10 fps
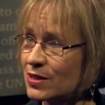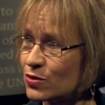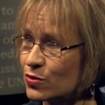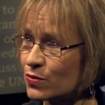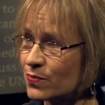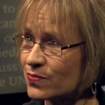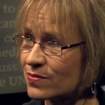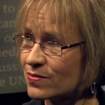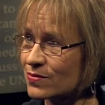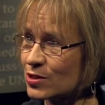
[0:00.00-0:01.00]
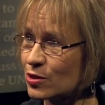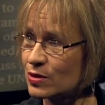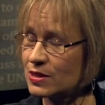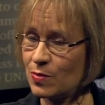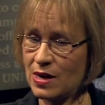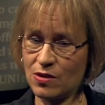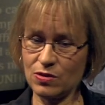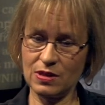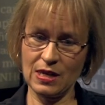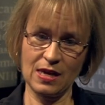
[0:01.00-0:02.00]
Too. Yes. So it's about
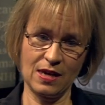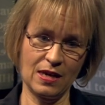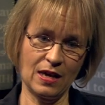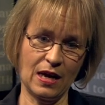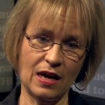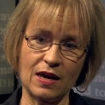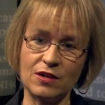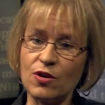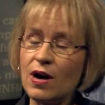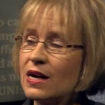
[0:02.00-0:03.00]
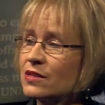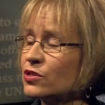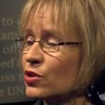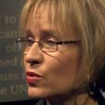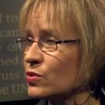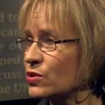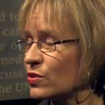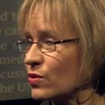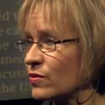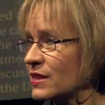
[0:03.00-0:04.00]
uh, the untold
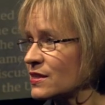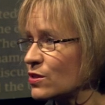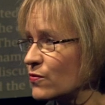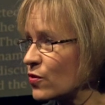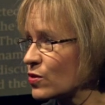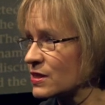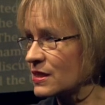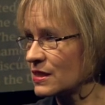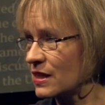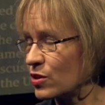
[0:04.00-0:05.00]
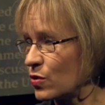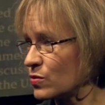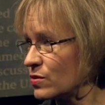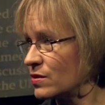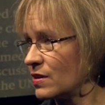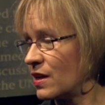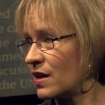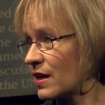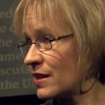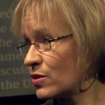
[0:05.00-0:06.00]
stories, the voices that don't
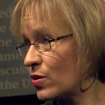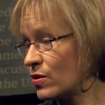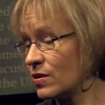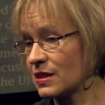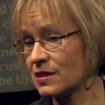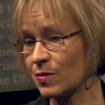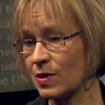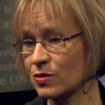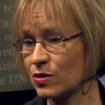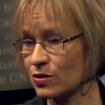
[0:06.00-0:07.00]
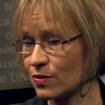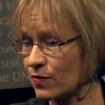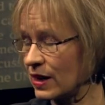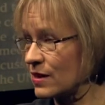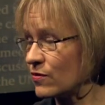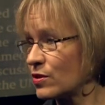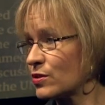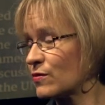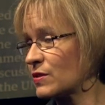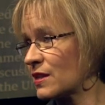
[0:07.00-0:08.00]
uh, get heard. It's about the
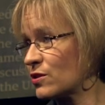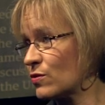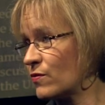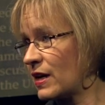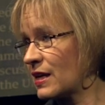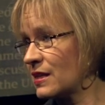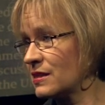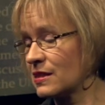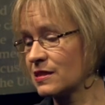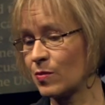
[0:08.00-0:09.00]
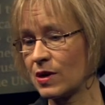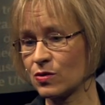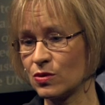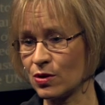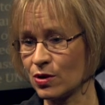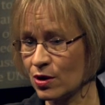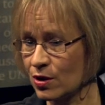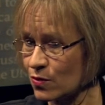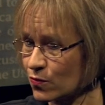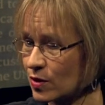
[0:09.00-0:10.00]
survivors of sexual violence. It's about the
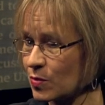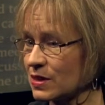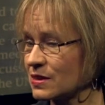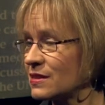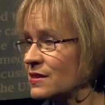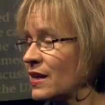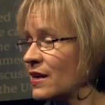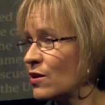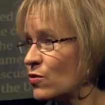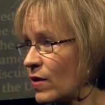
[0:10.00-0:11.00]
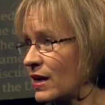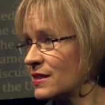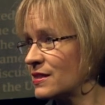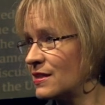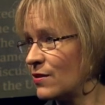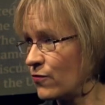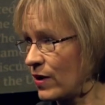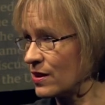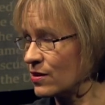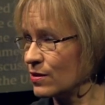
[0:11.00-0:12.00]
women's rights
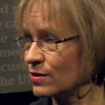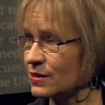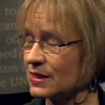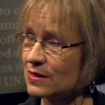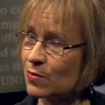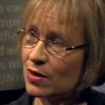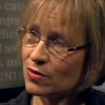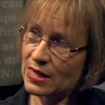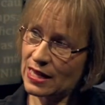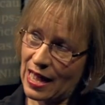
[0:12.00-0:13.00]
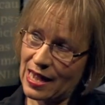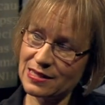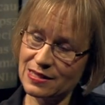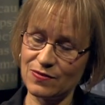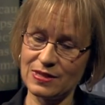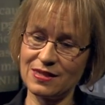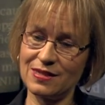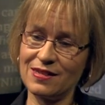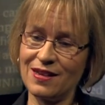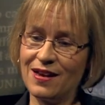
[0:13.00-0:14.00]
defenders. It's about the activists.